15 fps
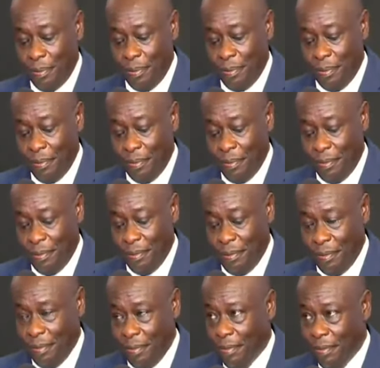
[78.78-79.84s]

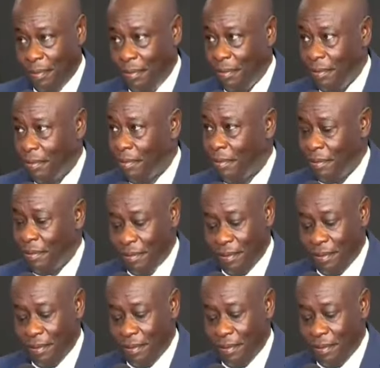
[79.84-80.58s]
Nobody speaks.